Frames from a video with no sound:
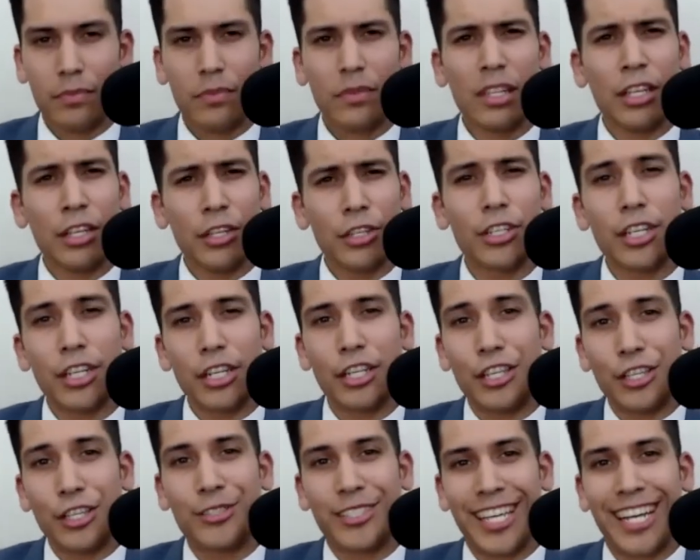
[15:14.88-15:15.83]
You're going to
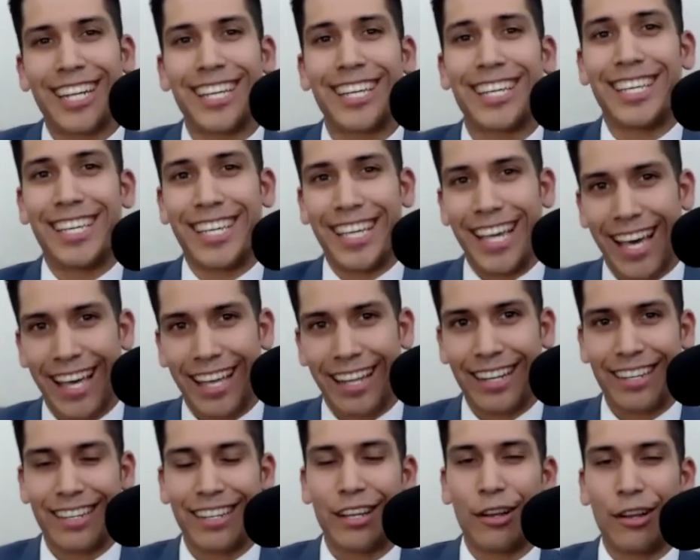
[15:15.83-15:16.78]
use that
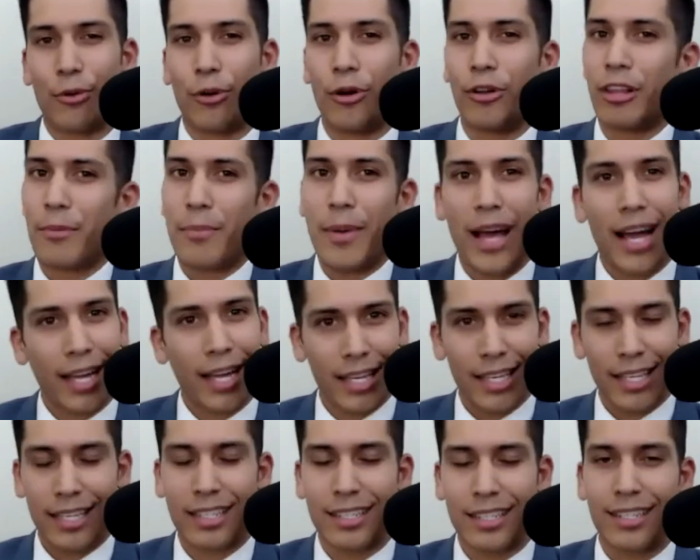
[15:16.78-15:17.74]
again, roll it back
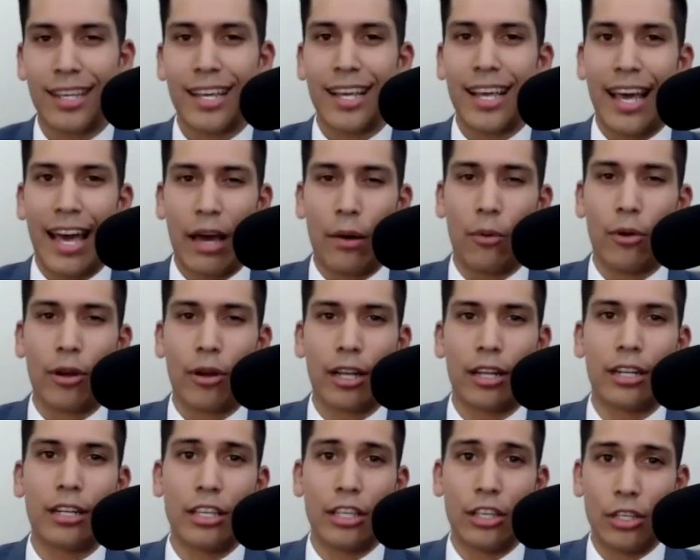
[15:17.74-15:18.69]
in, and we're
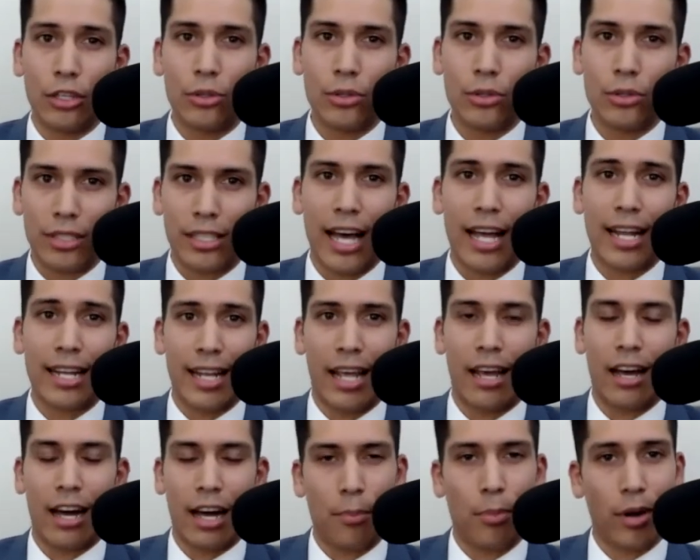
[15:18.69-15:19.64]
going to use that
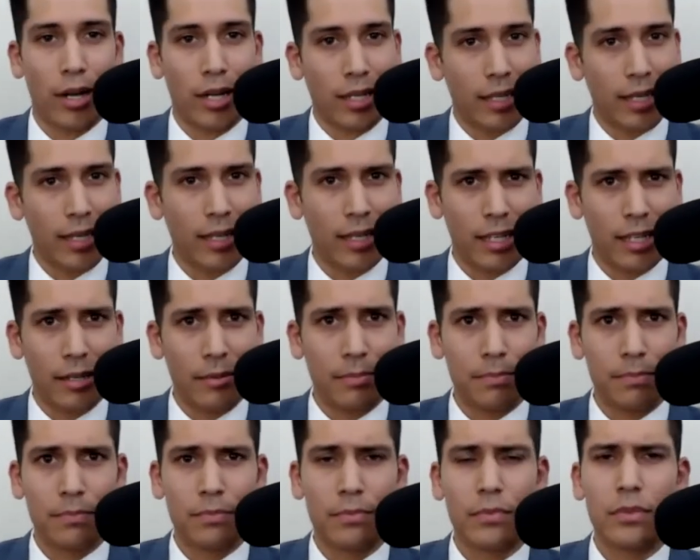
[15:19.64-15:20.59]
net operating
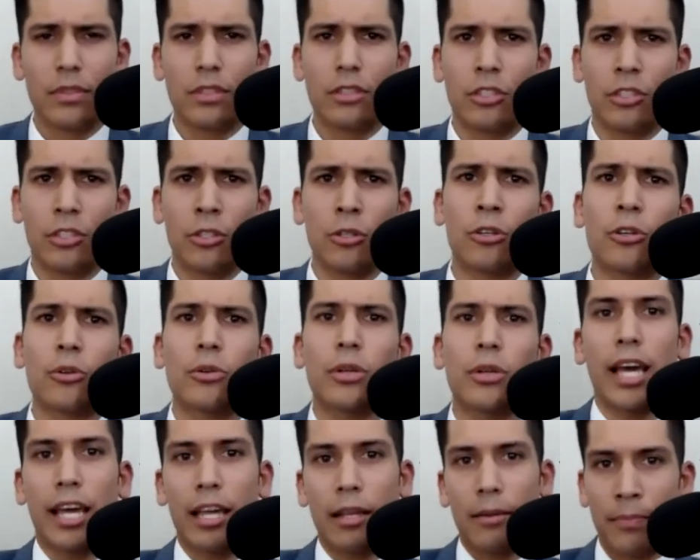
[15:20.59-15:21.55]
income to
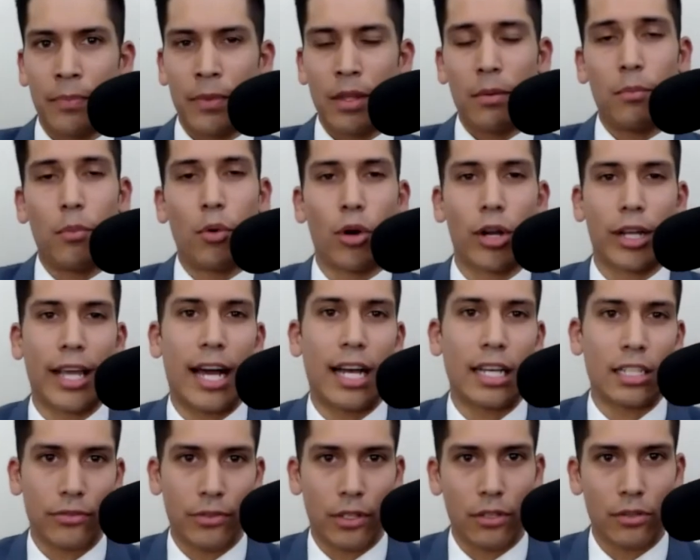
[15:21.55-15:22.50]
create more
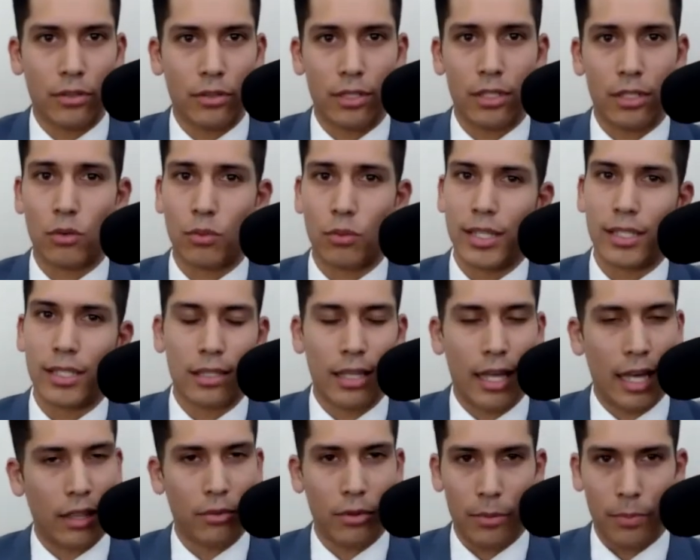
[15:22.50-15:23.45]
cash flows, rinse,
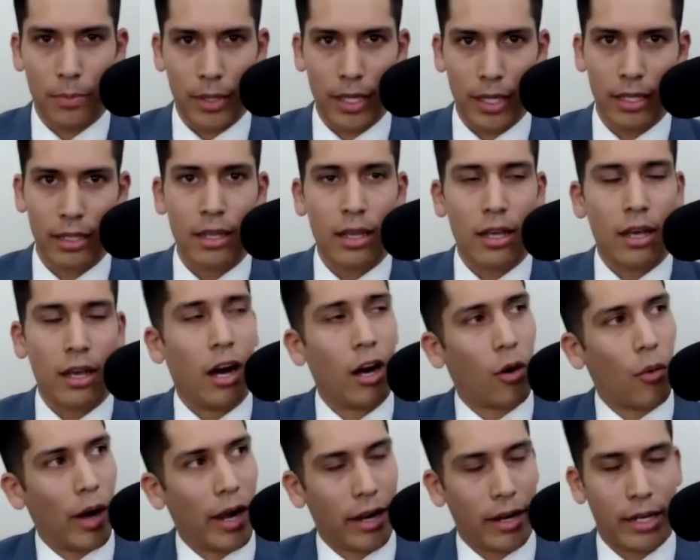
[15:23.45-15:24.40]
lather, repeat,
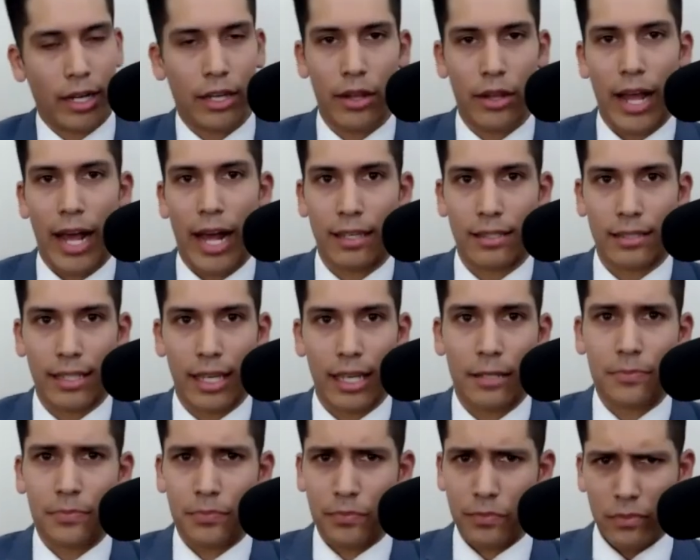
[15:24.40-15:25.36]
acquire another
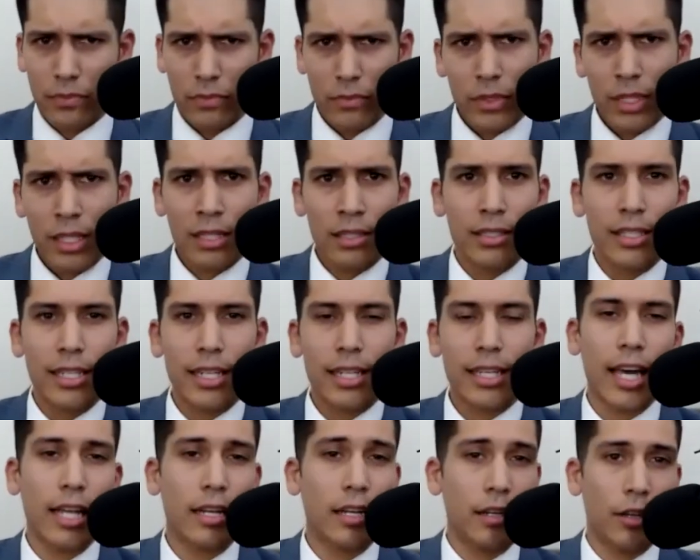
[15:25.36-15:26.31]
asset,
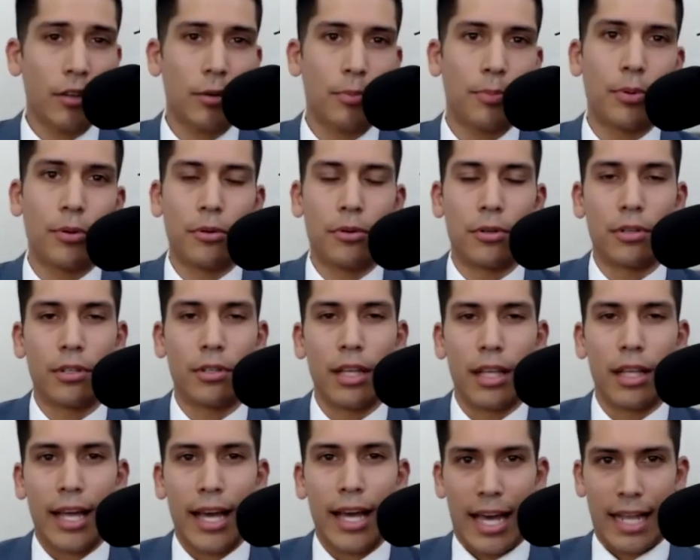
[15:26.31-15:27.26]
syndicate another pool.
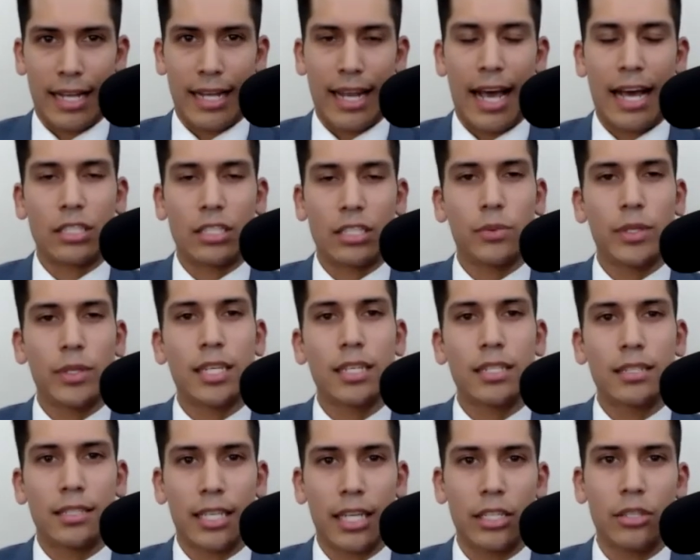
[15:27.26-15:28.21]
And as we
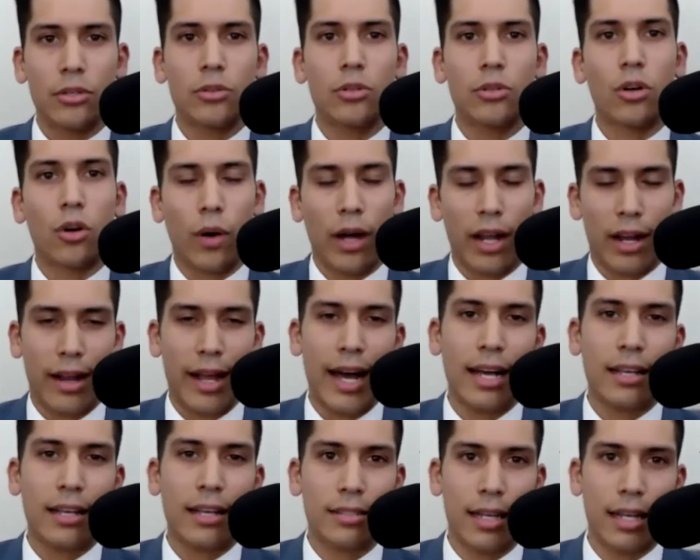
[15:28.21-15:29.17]
continue to acquire
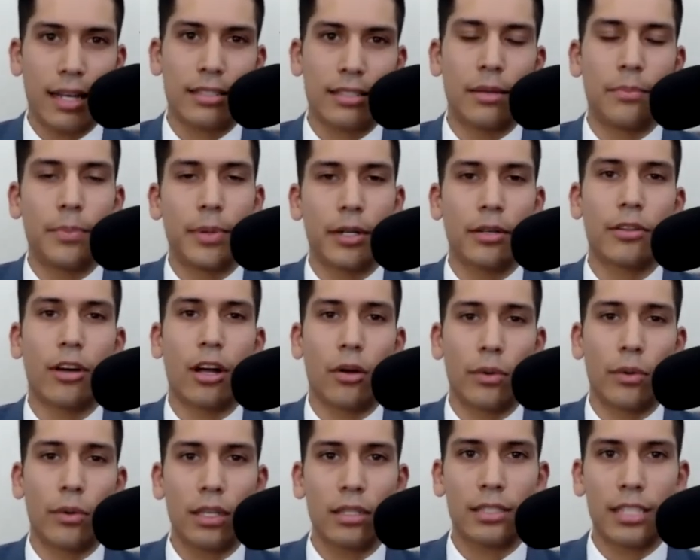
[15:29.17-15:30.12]
assets and build our
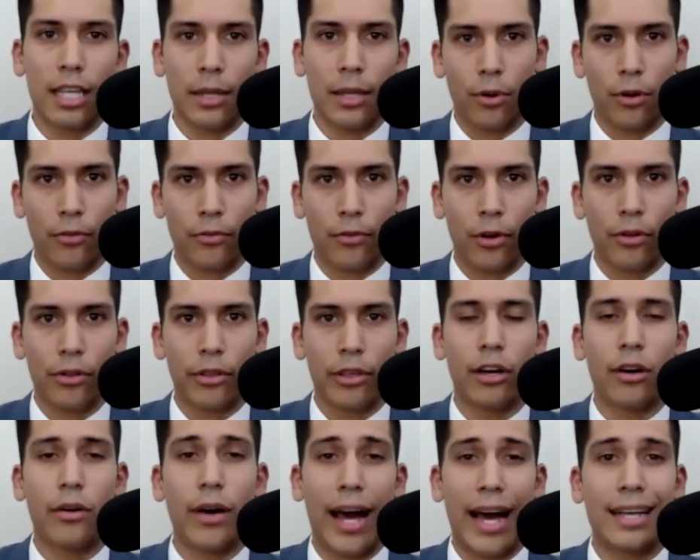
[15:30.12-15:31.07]
real estate
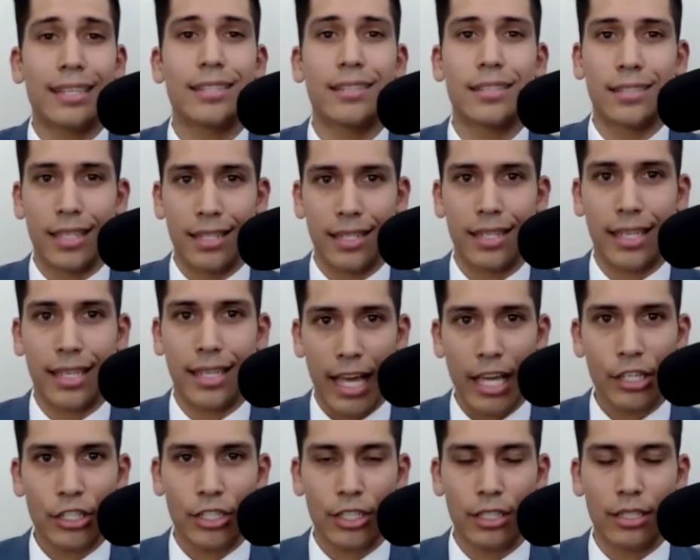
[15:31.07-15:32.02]
portfolio as a
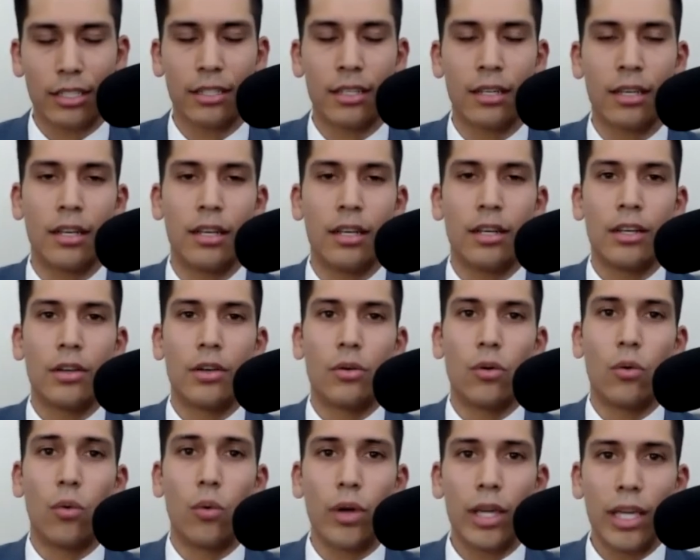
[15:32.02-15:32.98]
syndication,
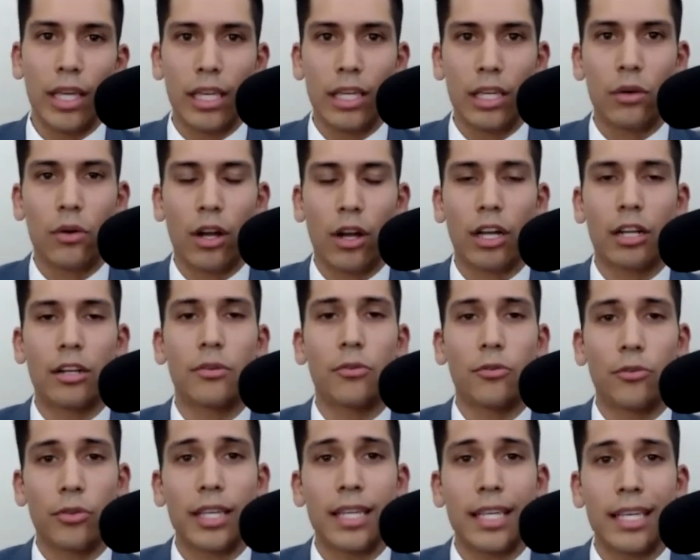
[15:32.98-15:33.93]
we are going to
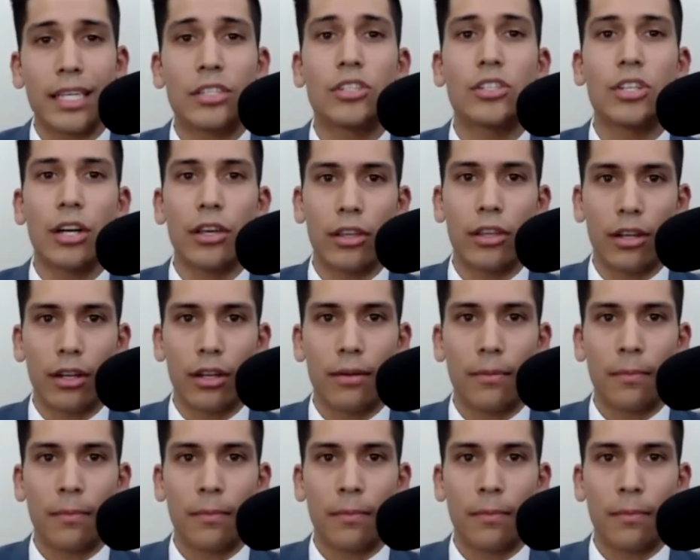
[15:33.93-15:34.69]
free each other